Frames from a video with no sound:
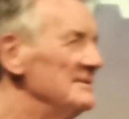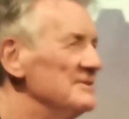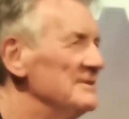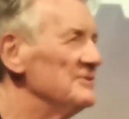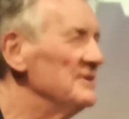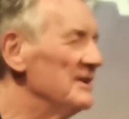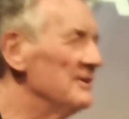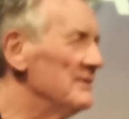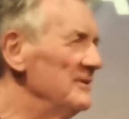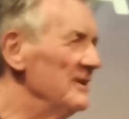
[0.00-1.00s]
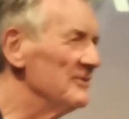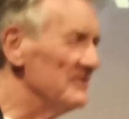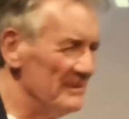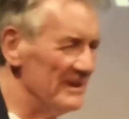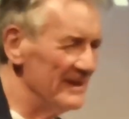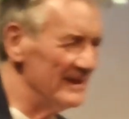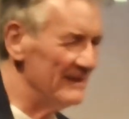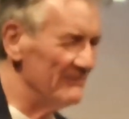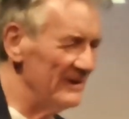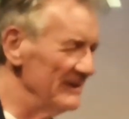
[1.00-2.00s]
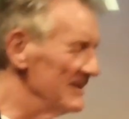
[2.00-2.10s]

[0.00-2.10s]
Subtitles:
Yeah, as a Negroni or something like